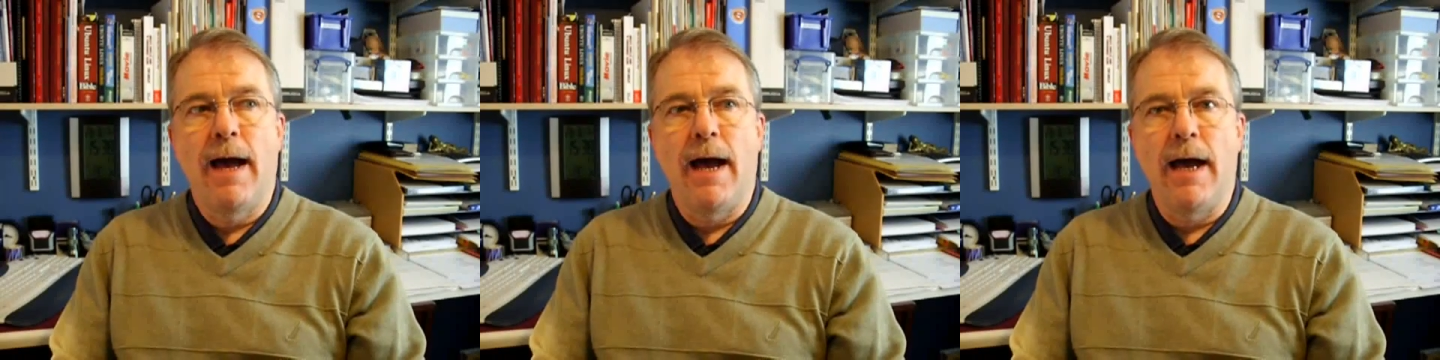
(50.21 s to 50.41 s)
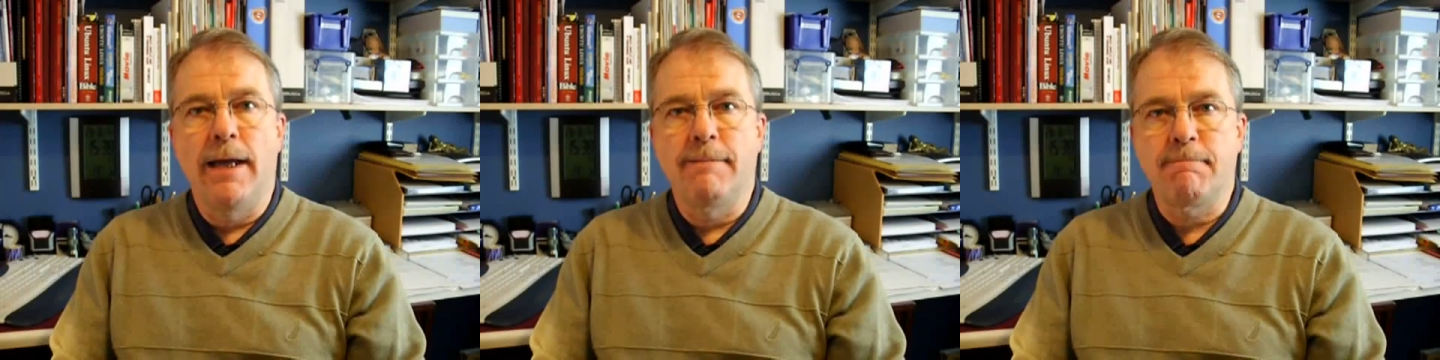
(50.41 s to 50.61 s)

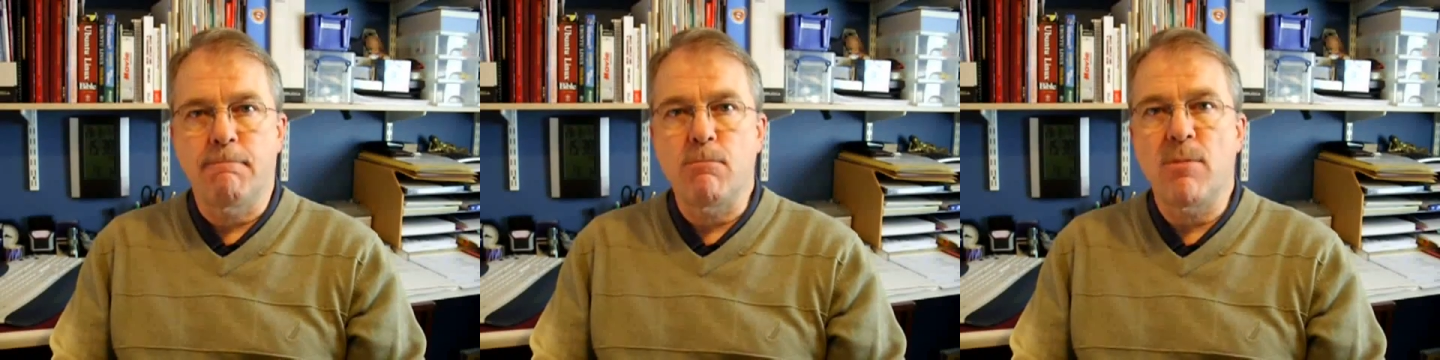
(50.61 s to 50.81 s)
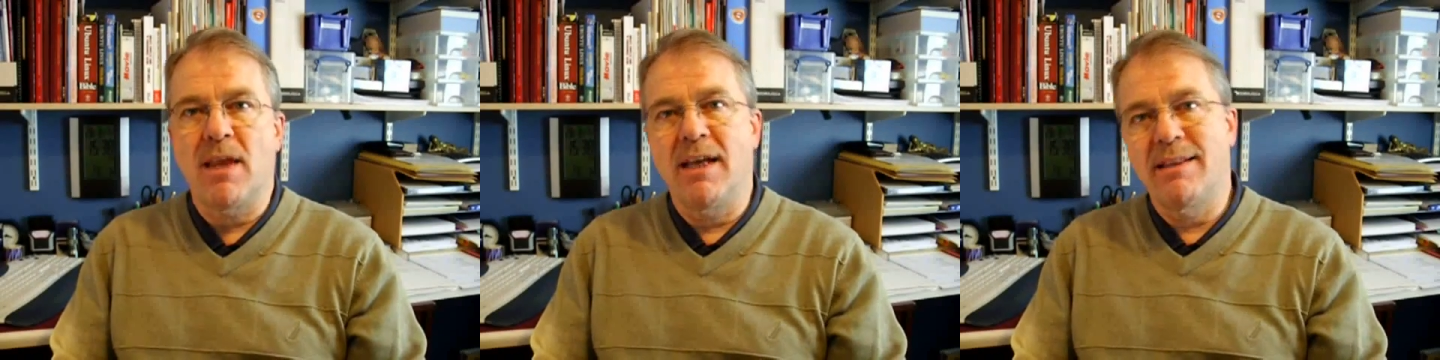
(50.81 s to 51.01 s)
and
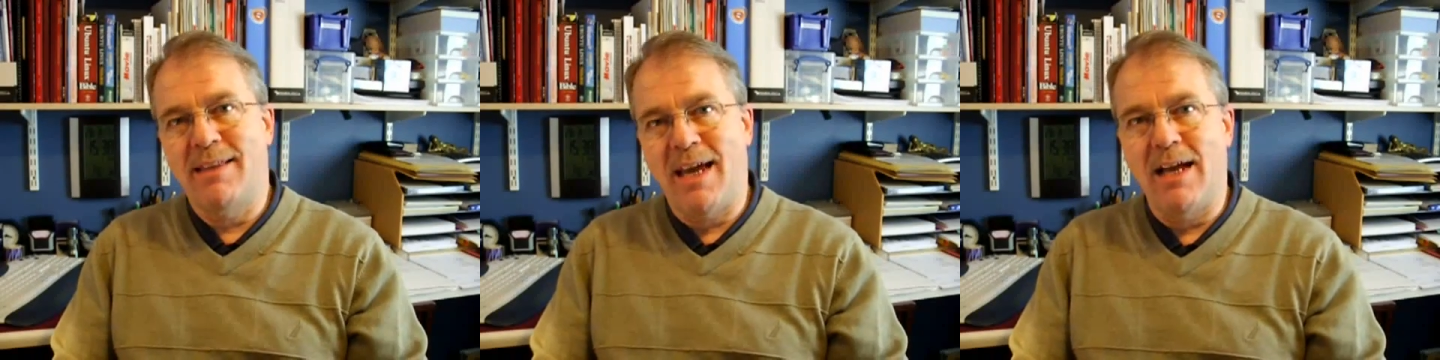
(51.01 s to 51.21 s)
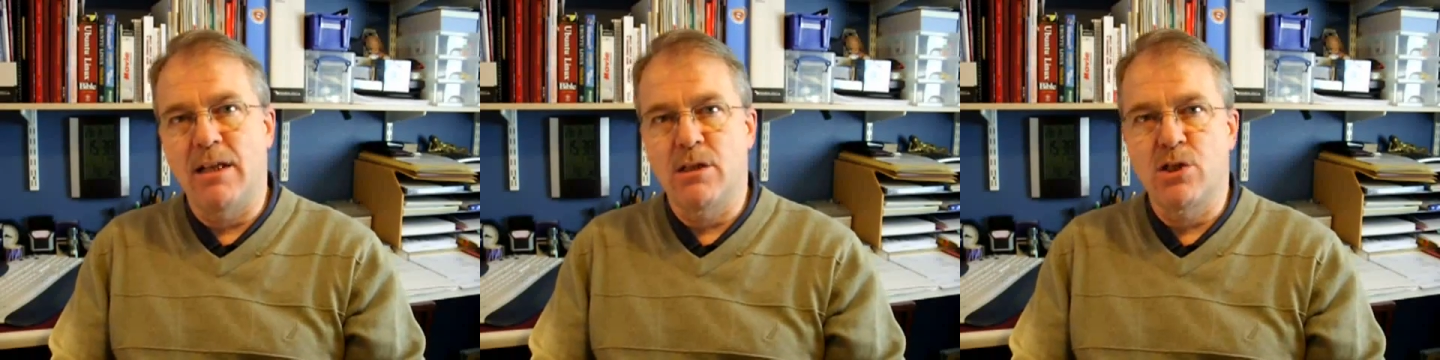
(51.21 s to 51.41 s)
it
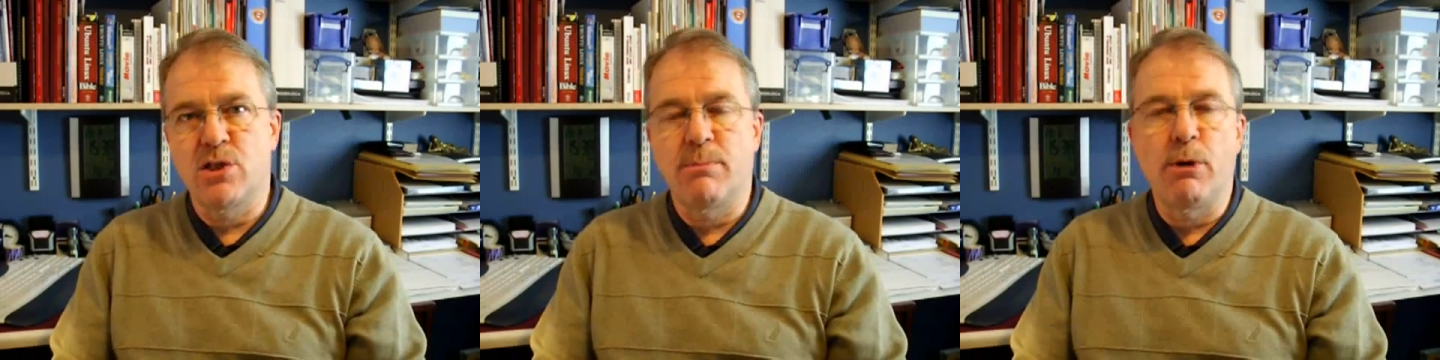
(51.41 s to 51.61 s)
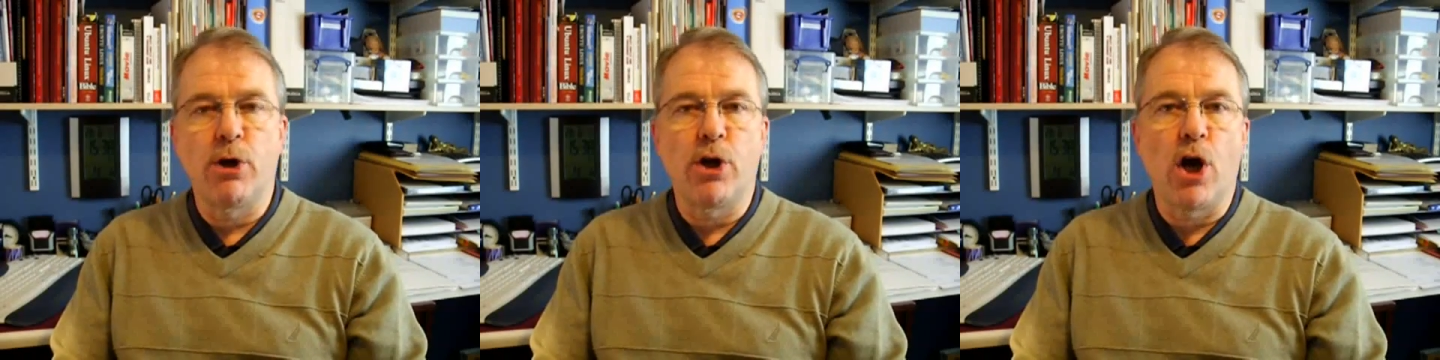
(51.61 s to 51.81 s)
tells
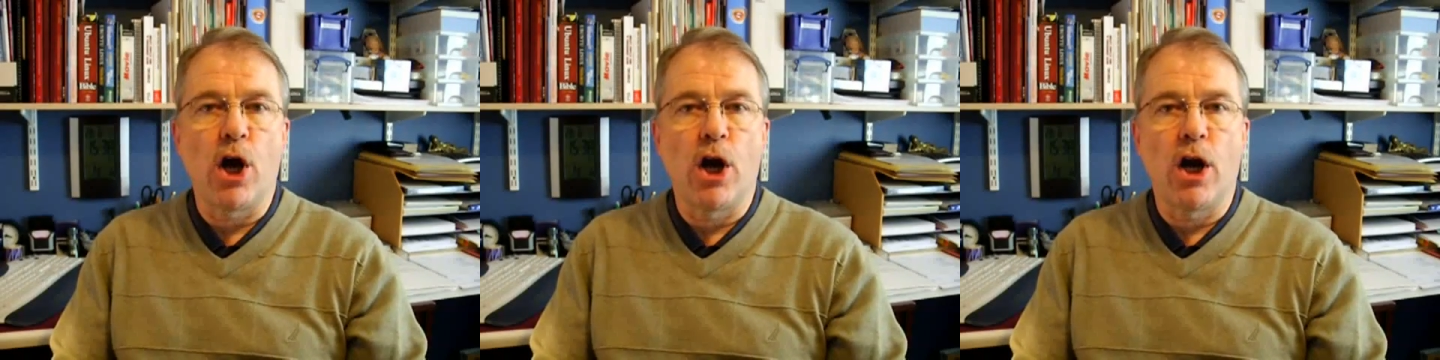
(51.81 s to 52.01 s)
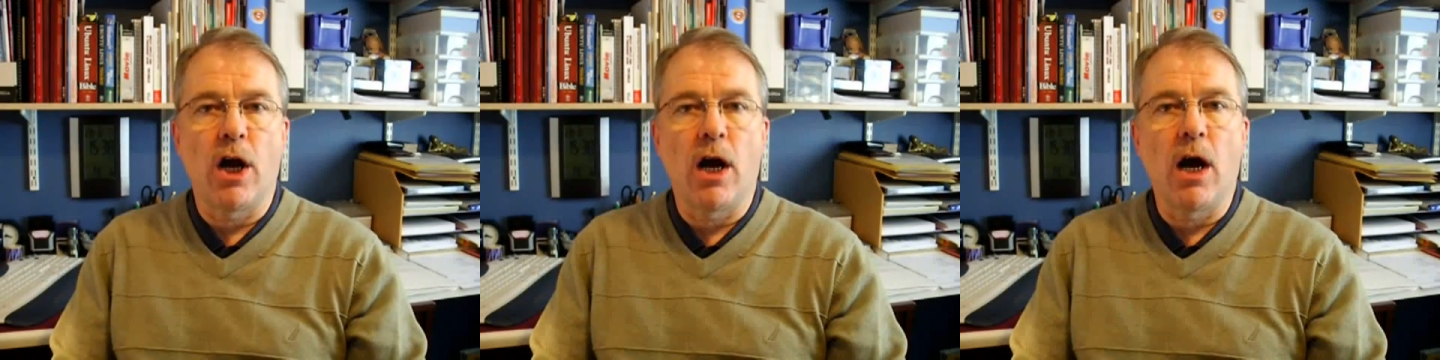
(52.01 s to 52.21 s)
us about
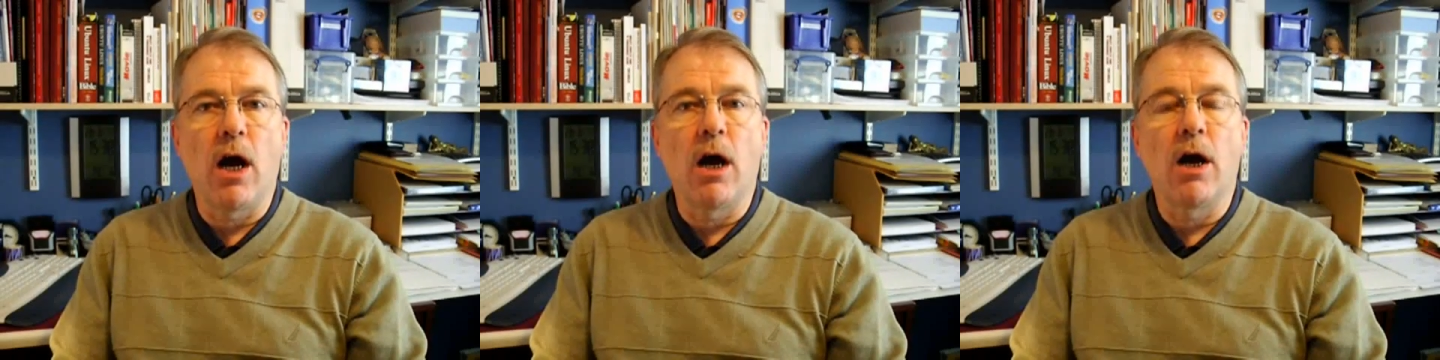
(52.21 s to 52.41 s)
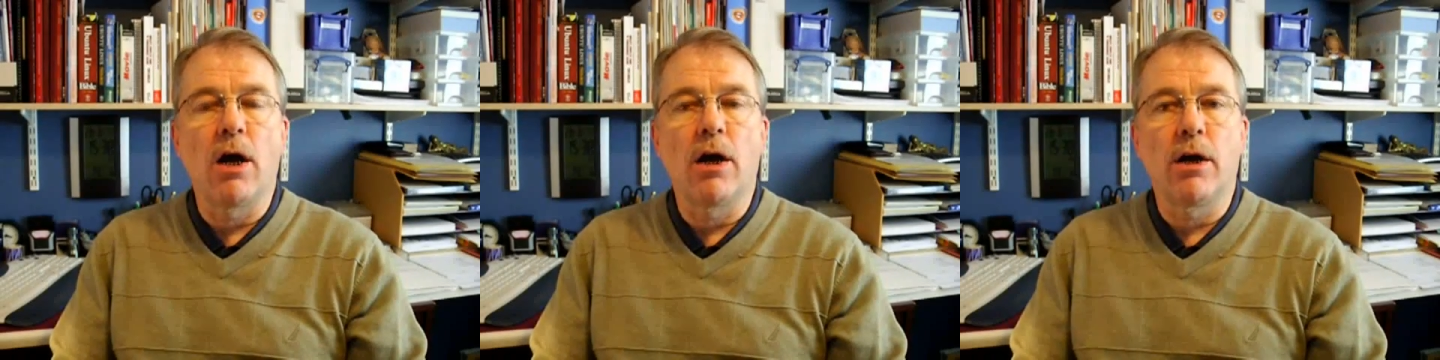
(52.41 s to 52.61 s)

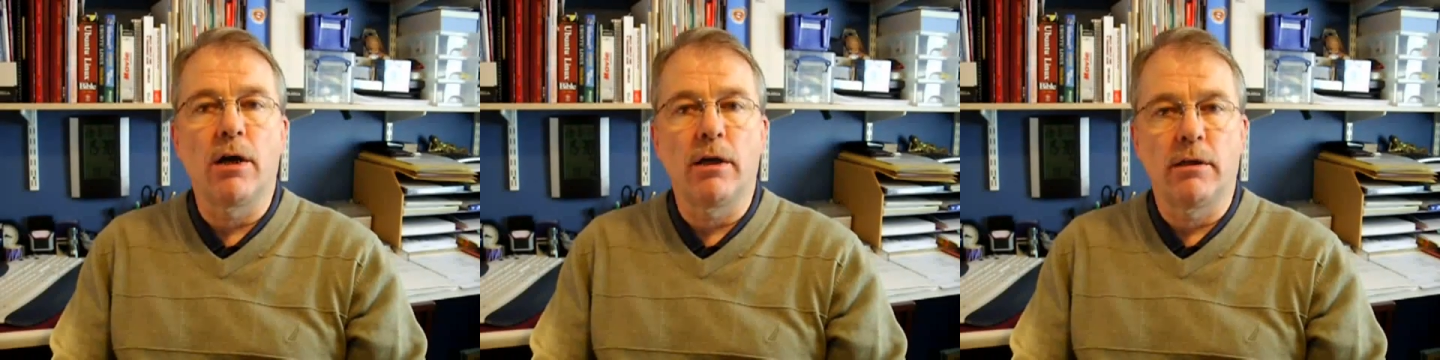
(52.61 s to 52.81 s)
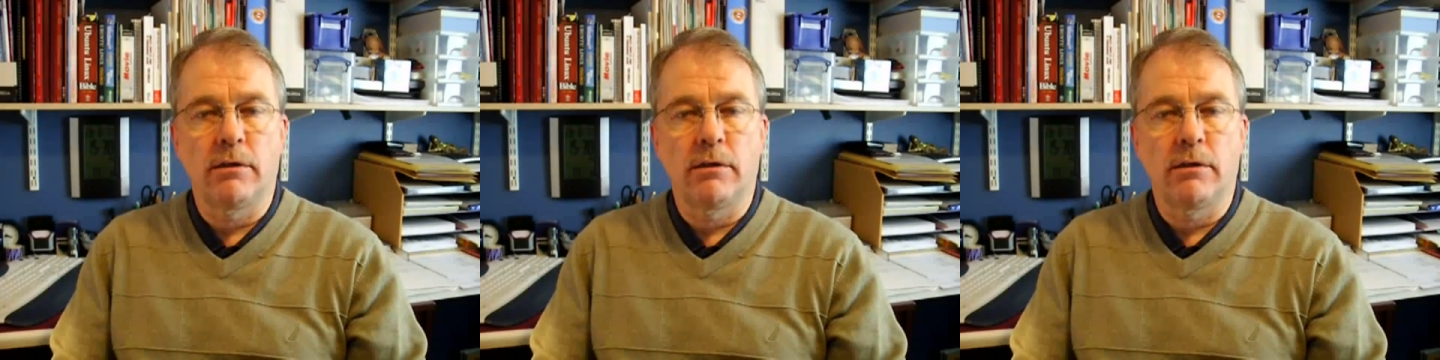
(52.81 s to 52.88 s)
our